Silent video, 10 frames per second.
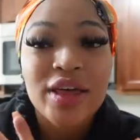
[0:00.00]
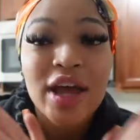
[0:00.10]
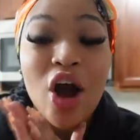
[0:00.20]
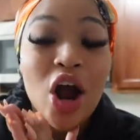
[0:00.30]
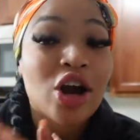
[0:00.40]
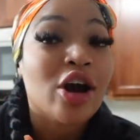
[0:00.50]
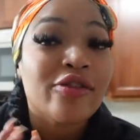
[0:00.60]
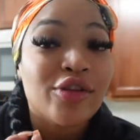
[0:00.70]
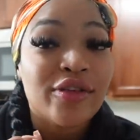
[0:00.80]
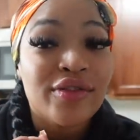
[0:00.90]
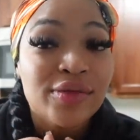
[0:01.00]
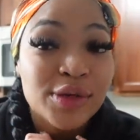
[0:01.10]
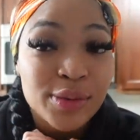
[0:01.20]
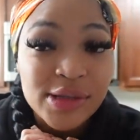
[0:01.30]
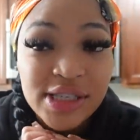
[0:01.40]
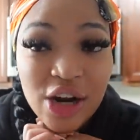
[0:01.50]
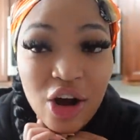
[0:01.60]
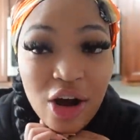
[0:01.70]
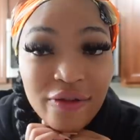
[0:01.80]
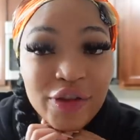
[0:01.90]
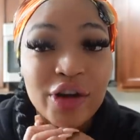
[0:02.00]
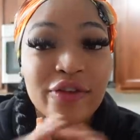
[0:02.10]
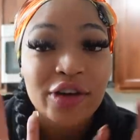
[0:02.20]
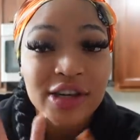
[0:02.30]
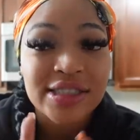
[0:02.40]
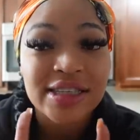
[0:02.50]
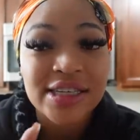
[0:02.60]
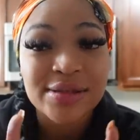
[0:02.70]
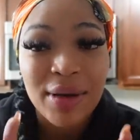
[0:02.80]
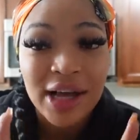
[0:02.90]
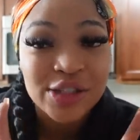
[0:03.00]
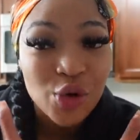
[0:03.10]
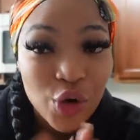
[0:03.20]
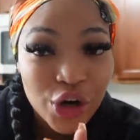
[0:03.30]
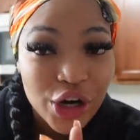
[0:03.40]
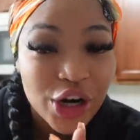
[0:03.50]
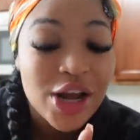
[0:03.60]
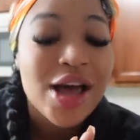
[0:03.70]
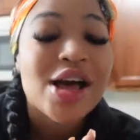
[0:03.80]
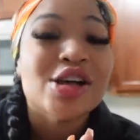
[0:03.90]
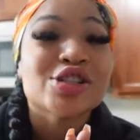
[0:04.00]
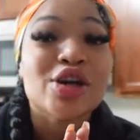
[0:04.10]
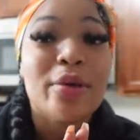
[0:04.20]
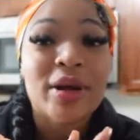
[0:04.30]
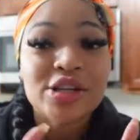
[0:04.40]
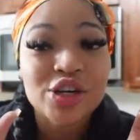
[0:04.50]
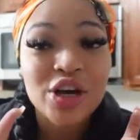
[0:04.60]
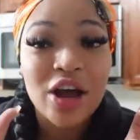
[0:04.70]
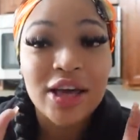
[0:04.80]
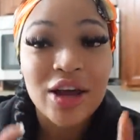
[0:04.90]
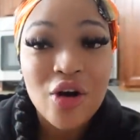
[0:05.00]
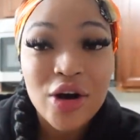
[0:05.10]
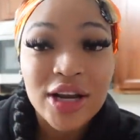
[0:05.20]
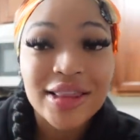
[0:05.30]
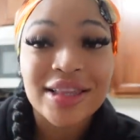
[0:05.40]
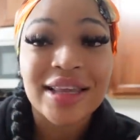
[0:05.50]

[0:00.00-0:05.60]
They are offering 50% off your first 6 box order, so make sure y'all get on it.